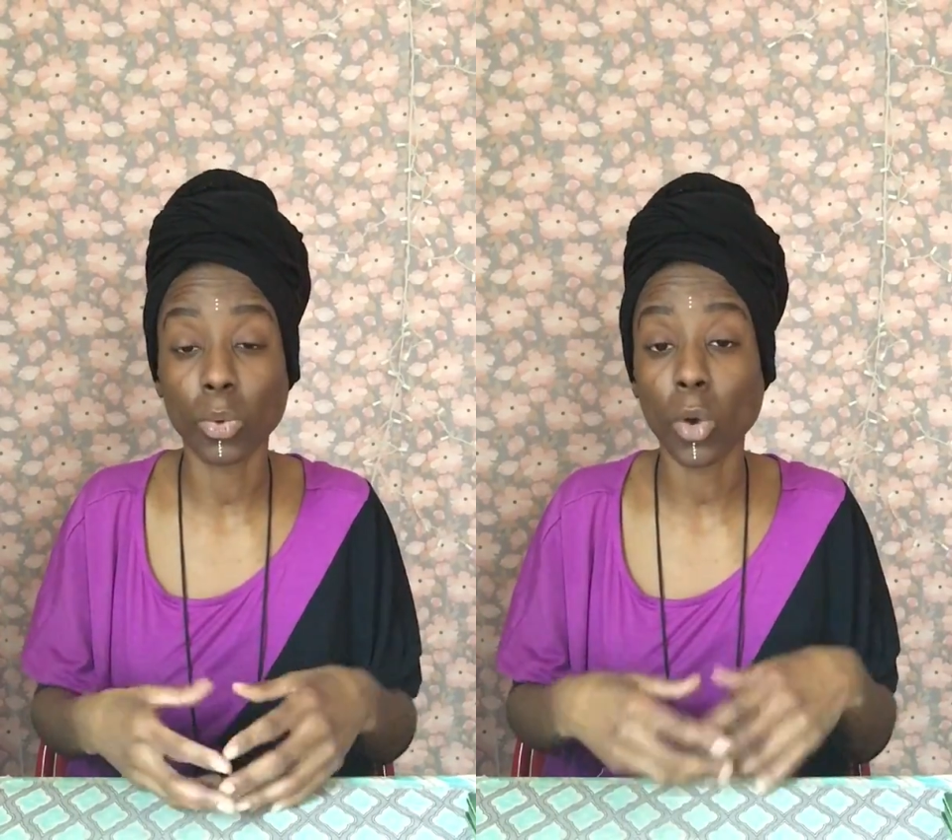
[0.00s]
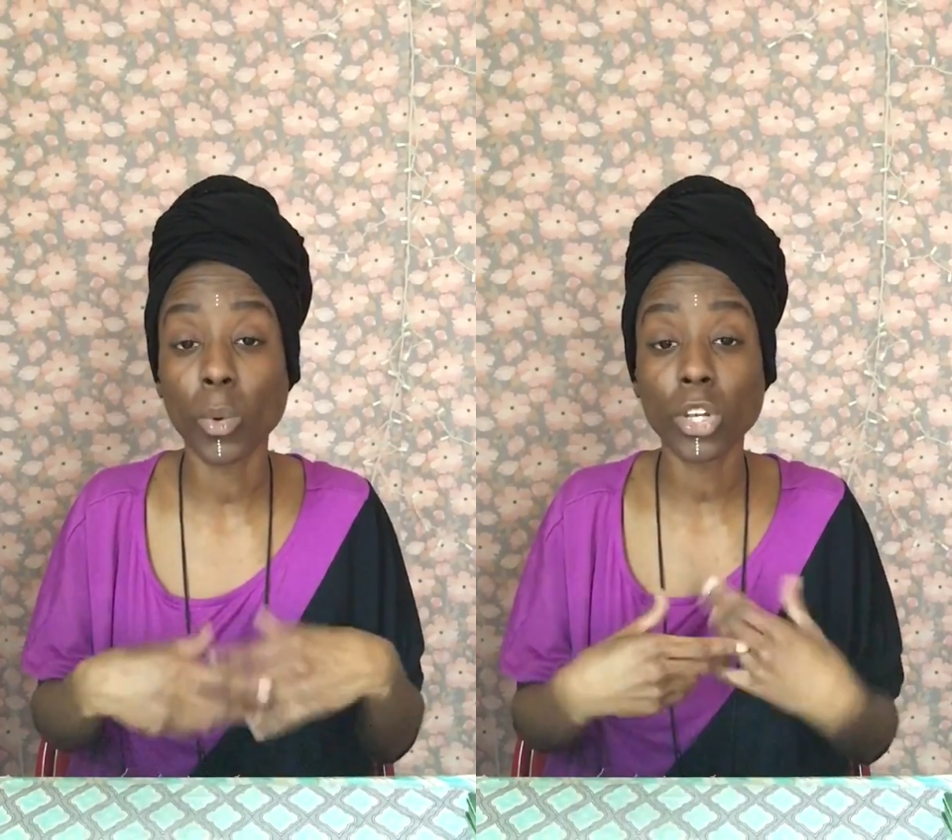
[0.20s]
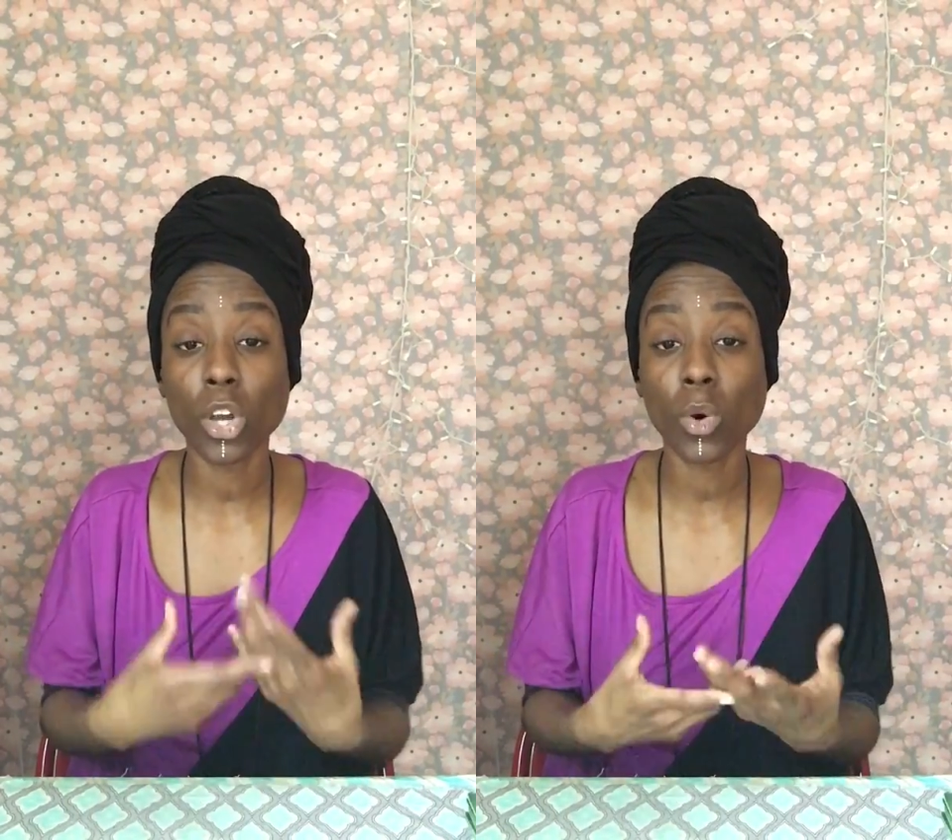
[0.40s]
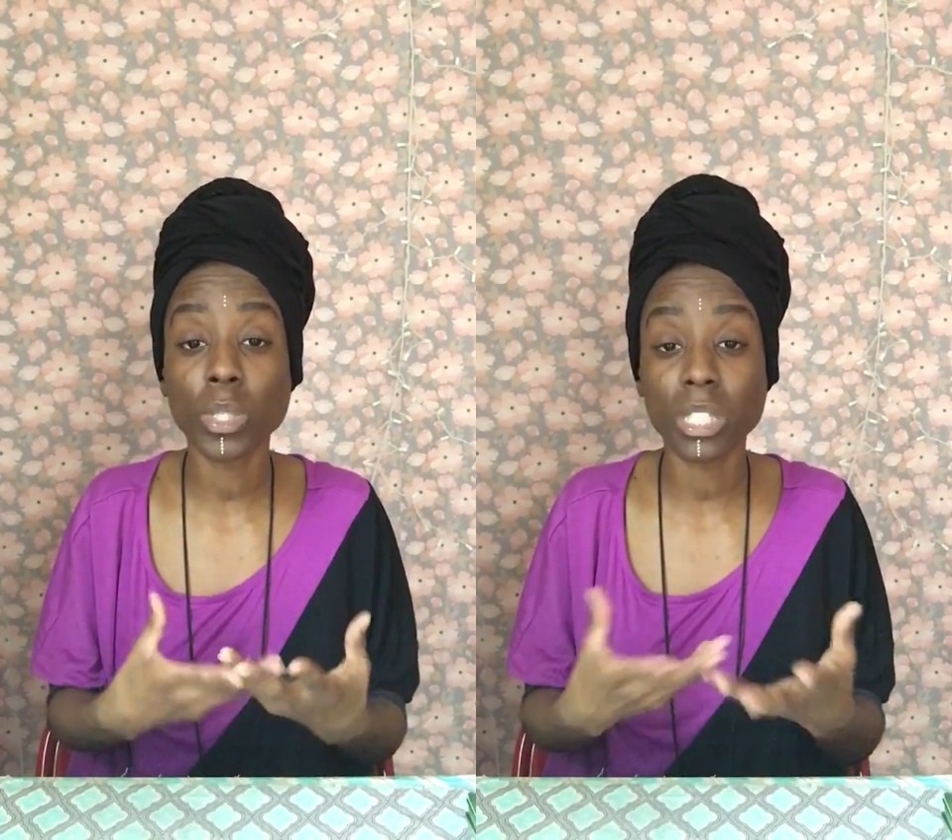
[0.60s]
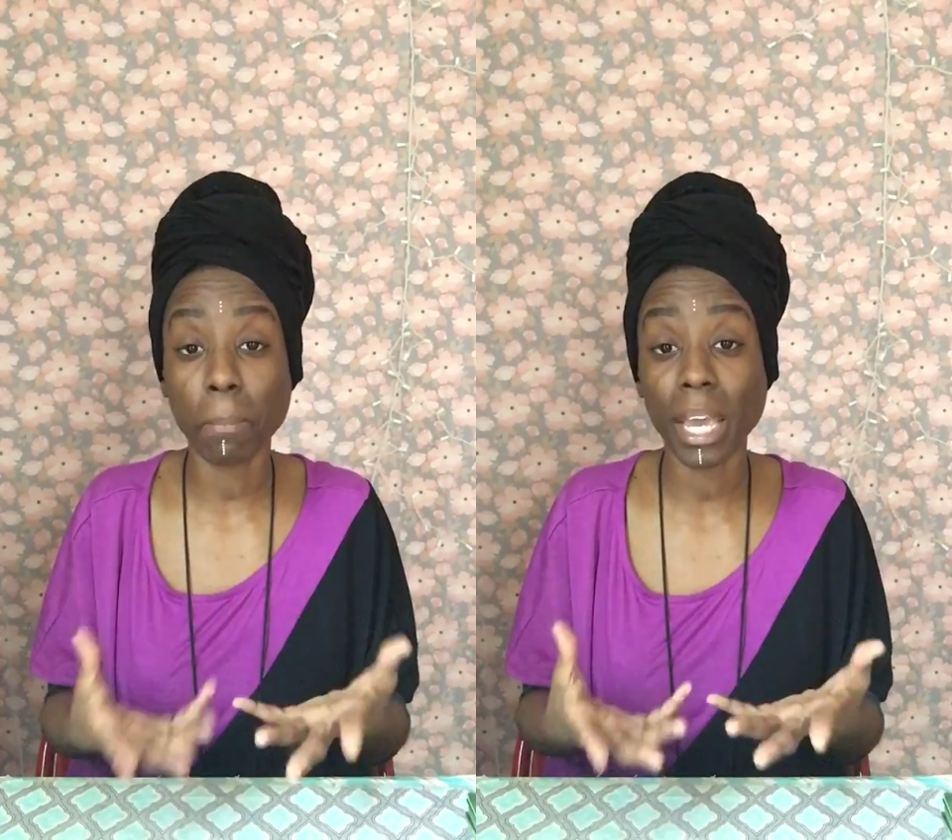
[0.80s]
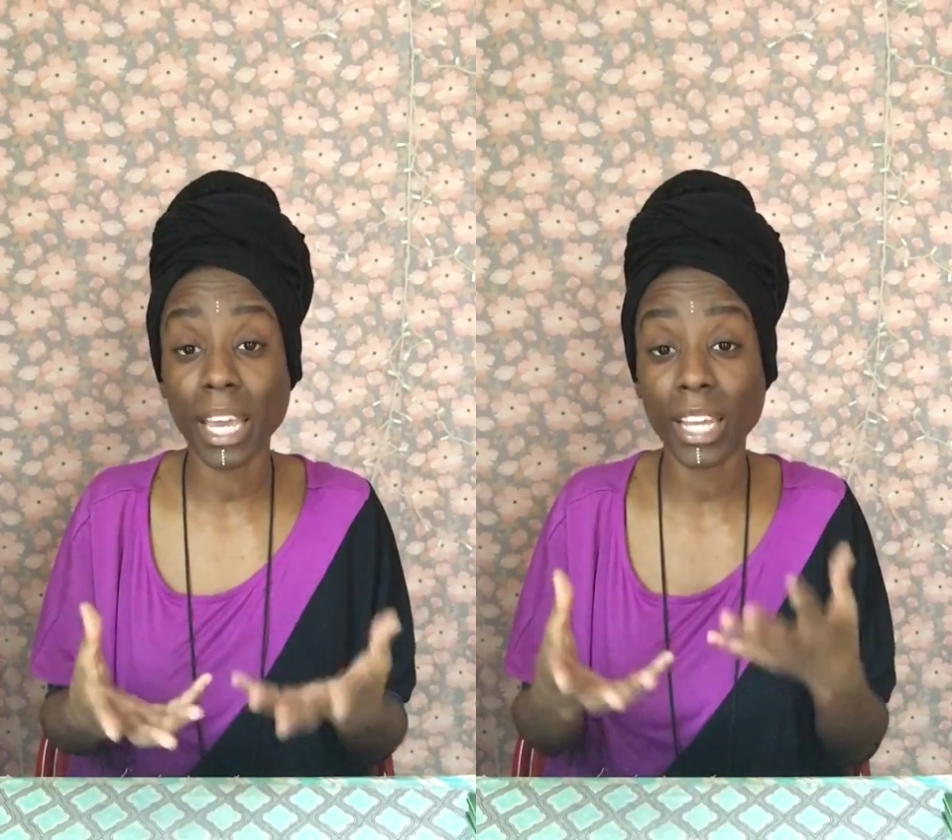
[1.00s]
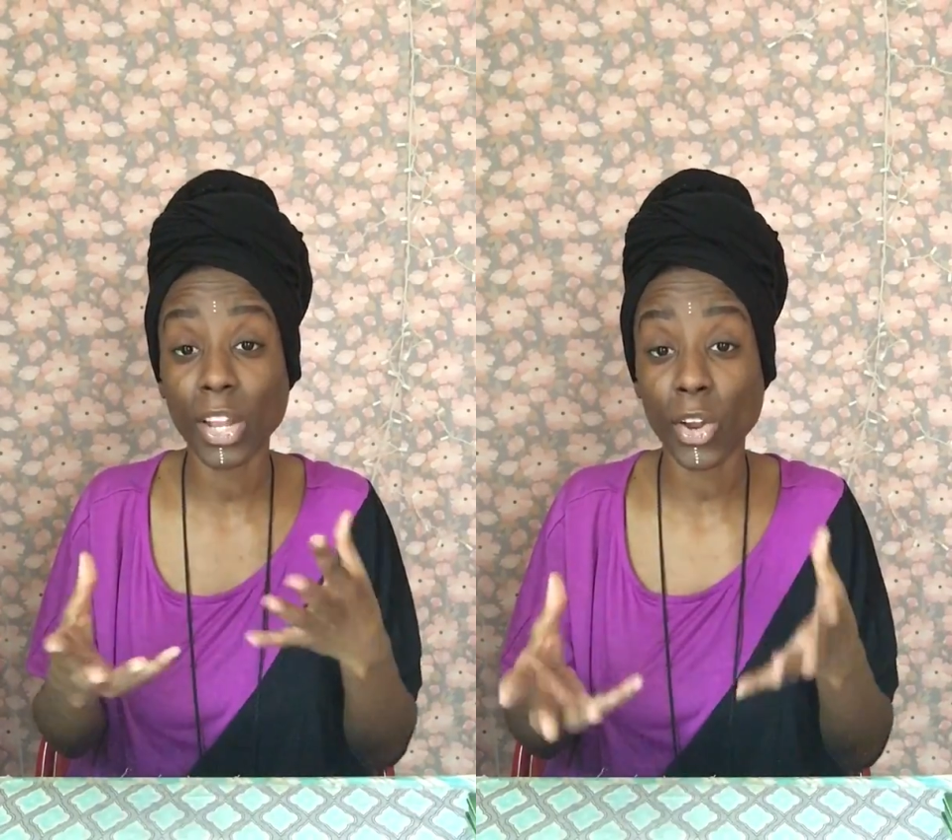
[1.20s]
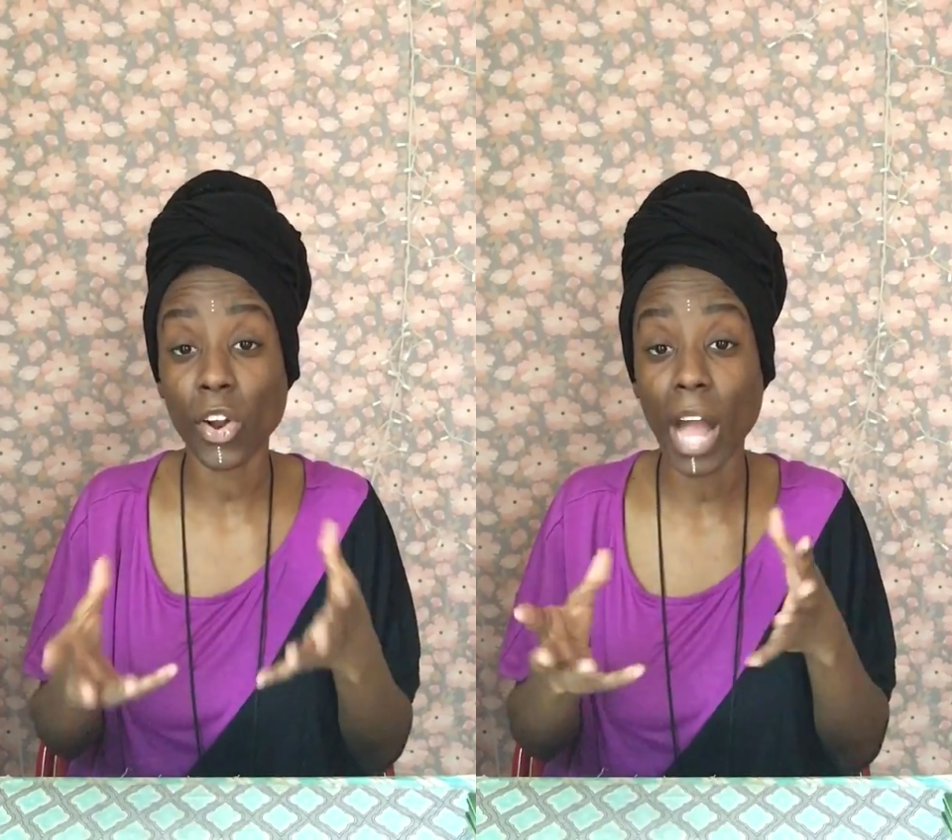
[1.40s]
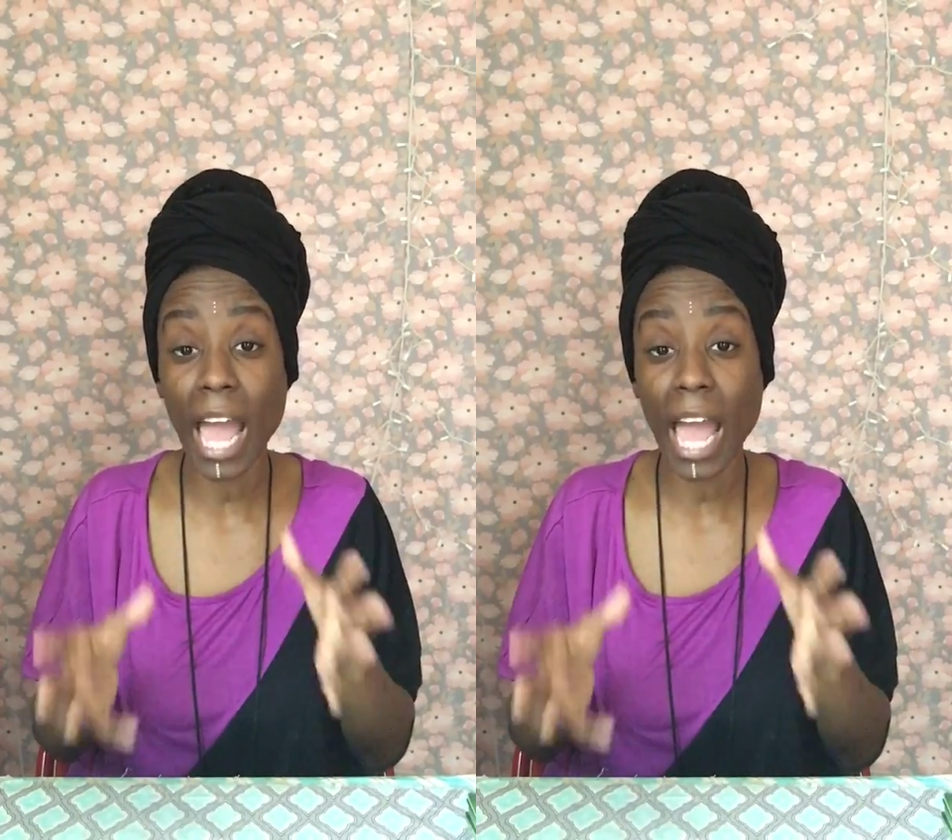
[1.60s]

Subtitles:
No one knows the pain in her